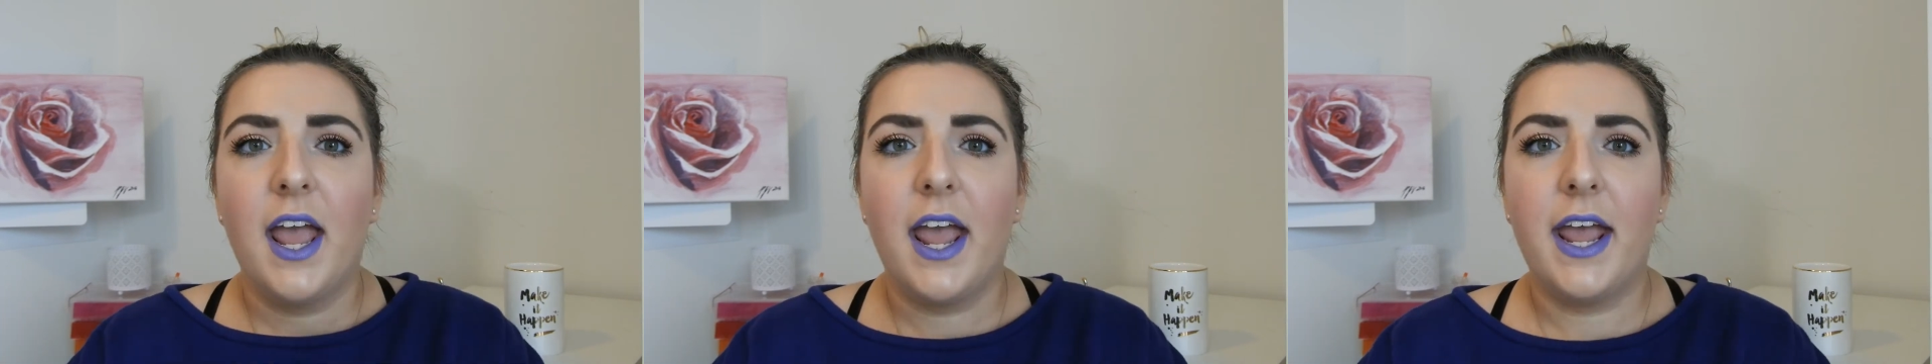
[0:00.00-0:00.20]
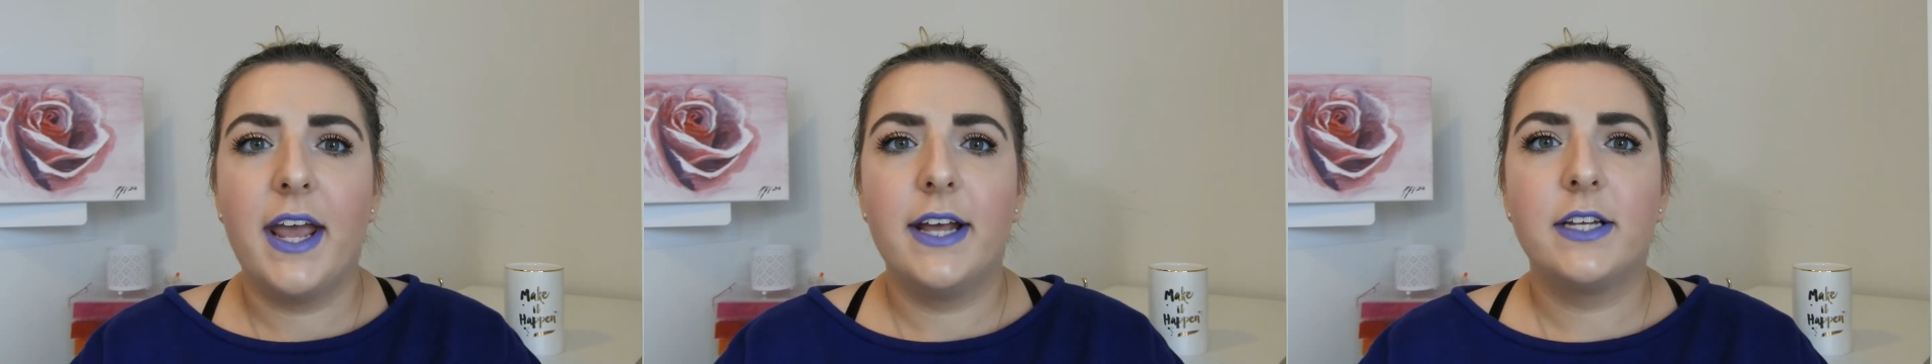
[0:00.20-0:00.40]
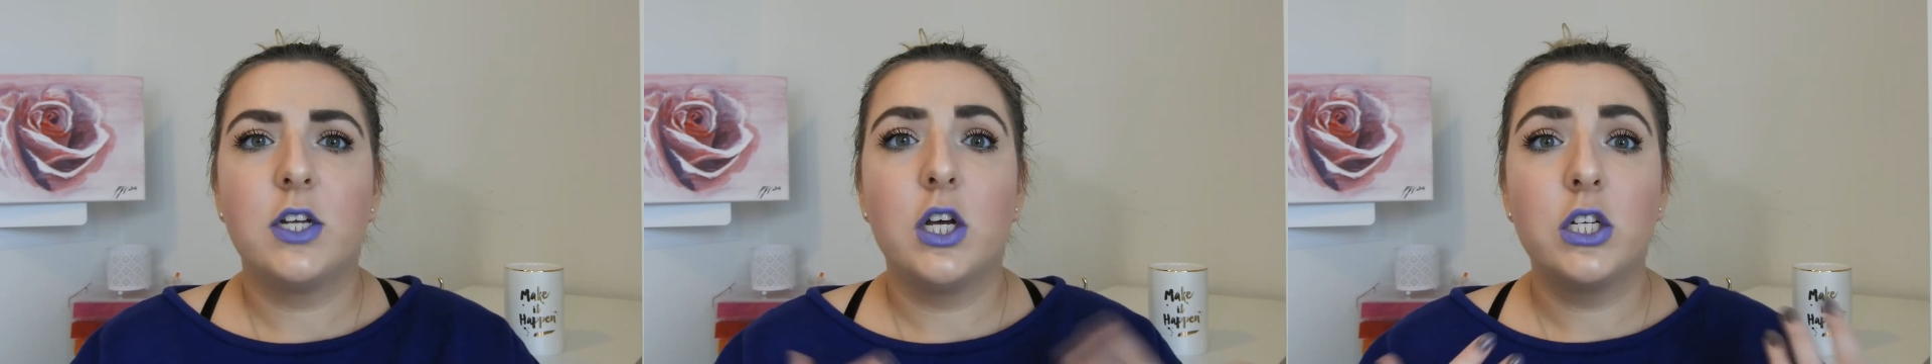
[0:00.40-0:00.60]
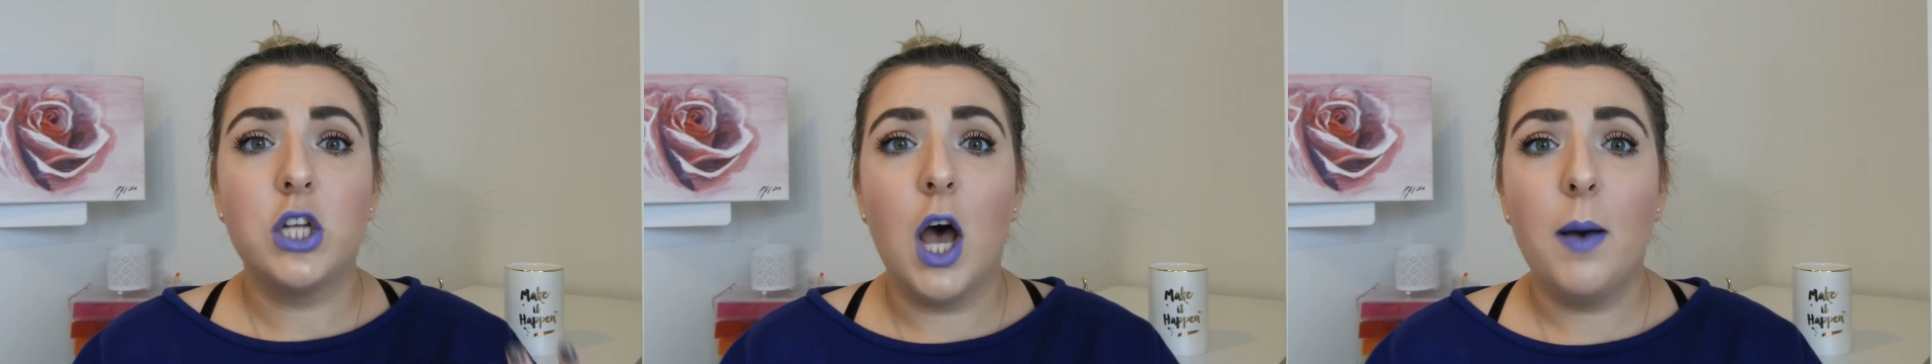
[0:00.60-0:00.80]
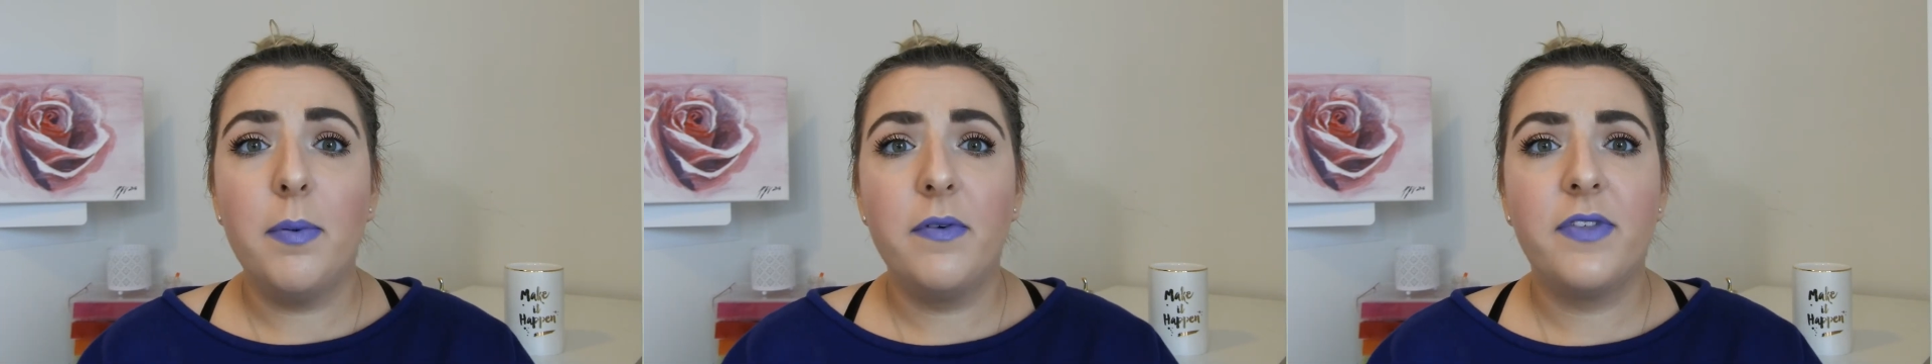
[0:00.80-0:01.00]
And on
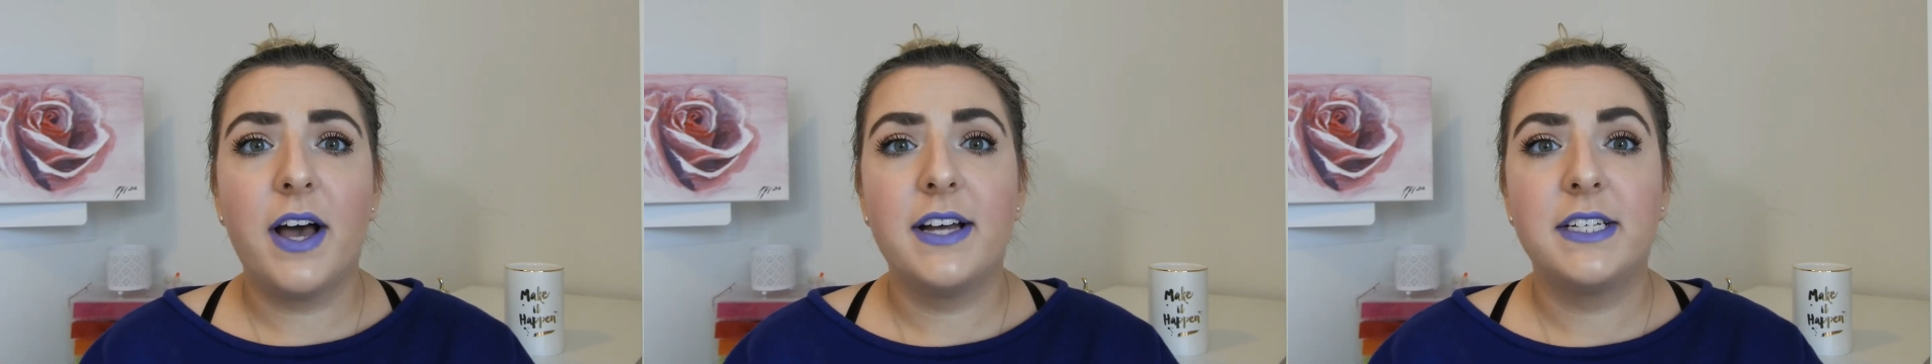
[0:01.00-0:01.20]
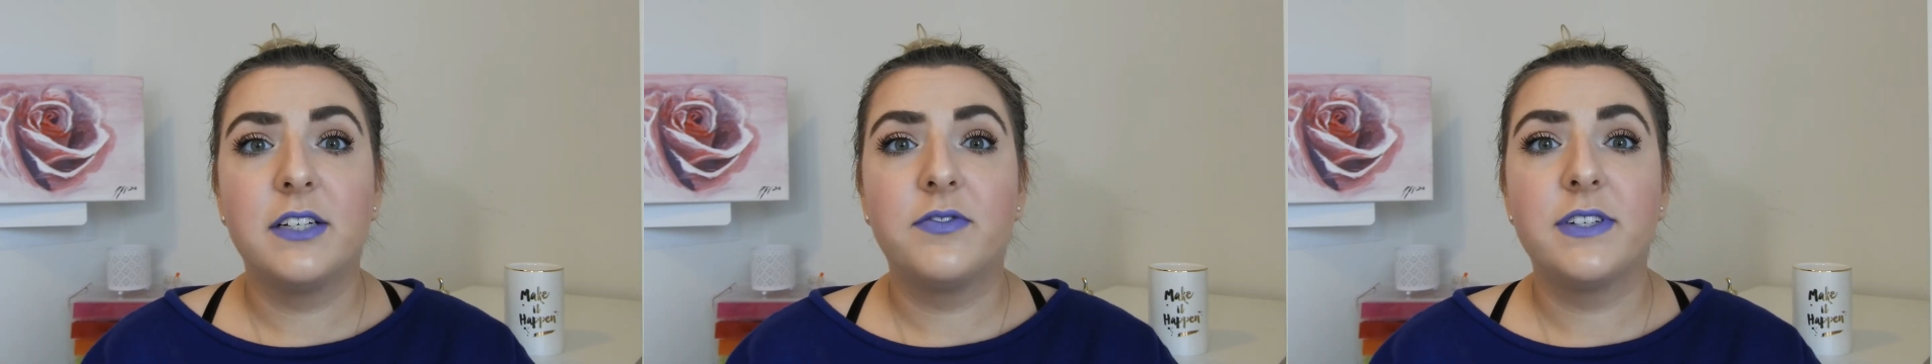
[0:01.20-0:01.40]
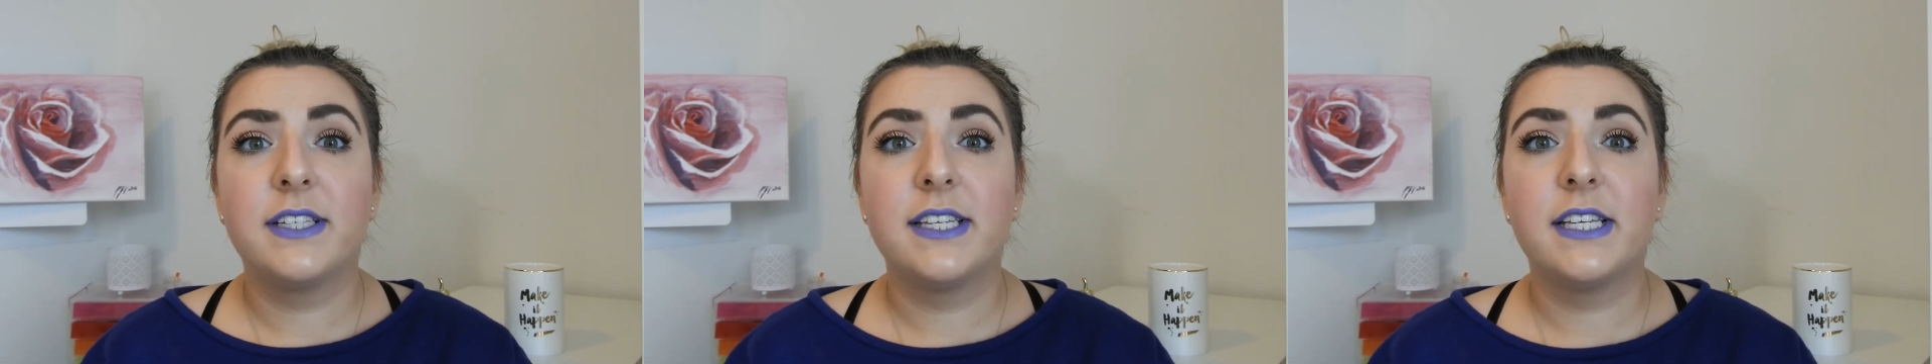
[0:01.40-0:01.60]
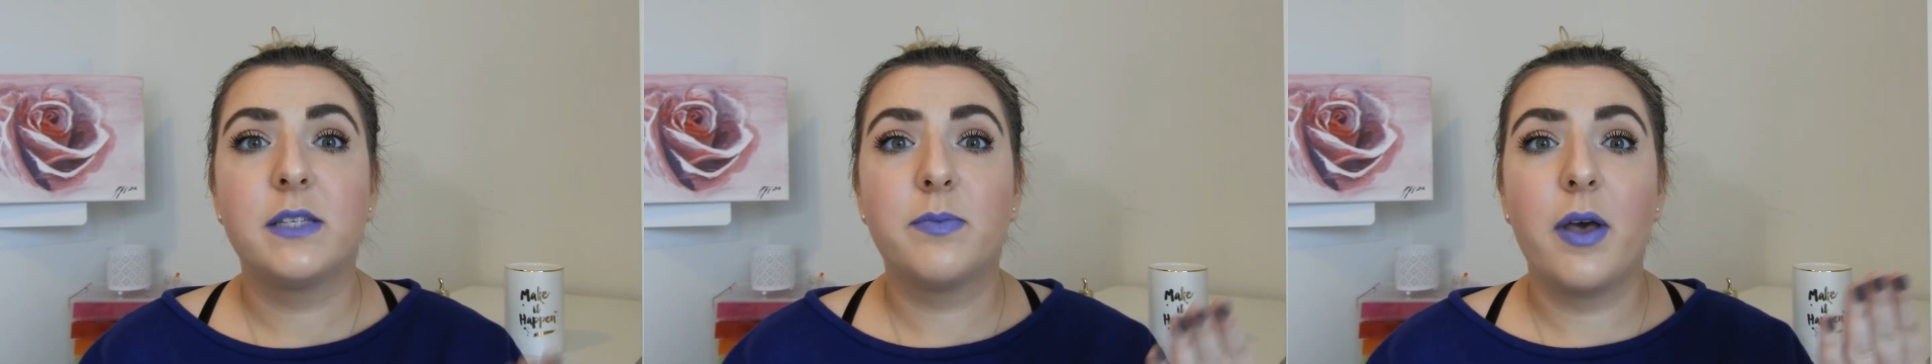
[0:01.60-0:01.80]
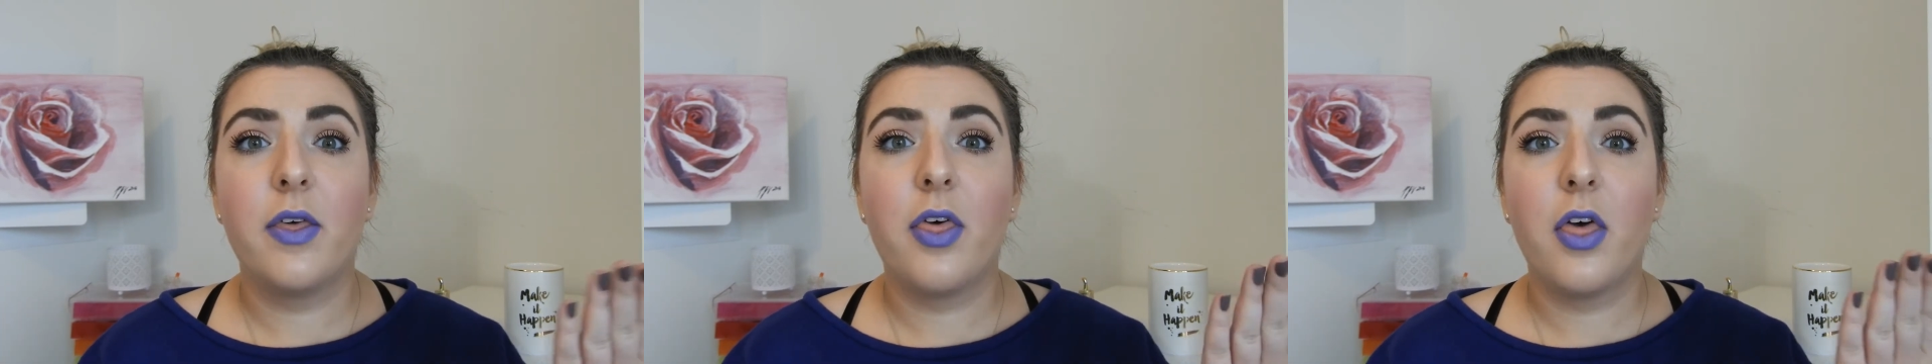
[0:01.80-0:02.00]
top of that,
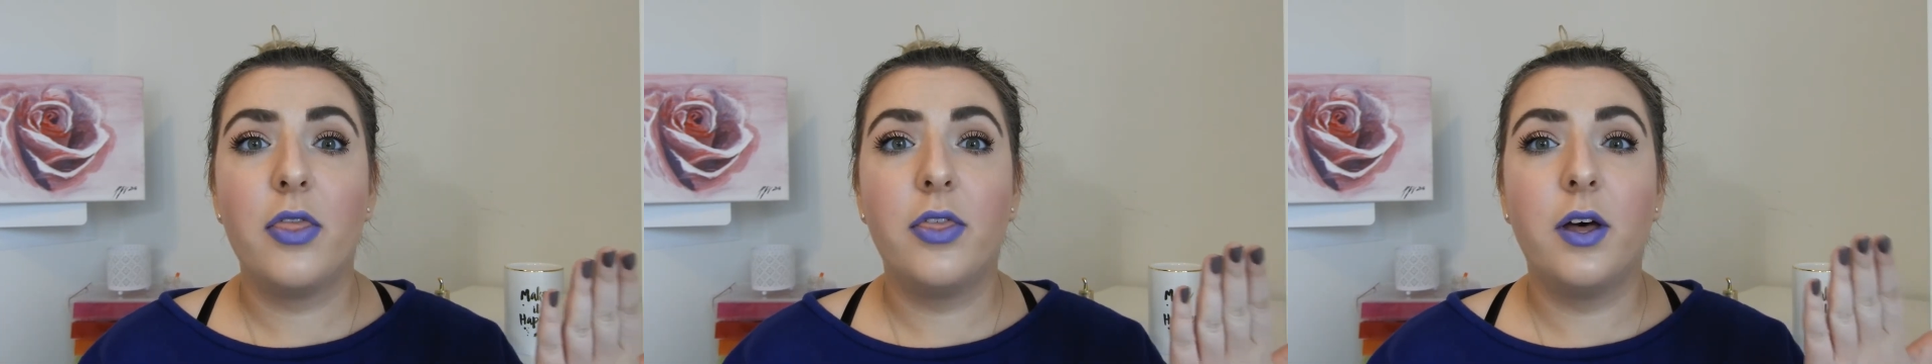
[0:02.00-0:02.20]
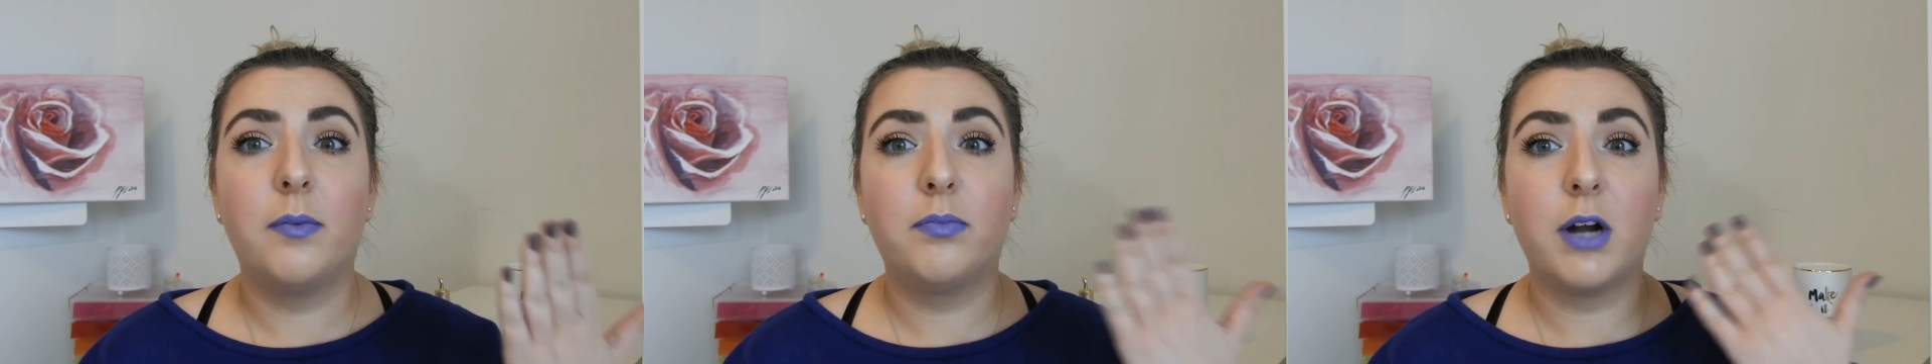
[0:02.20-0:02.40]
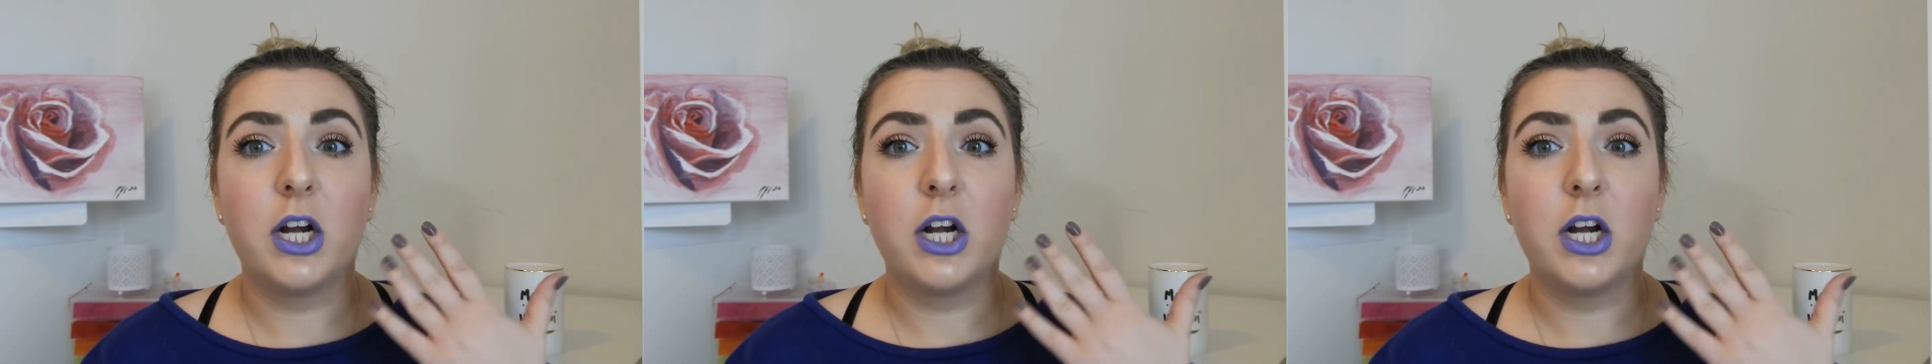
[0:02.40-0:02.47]
differences with the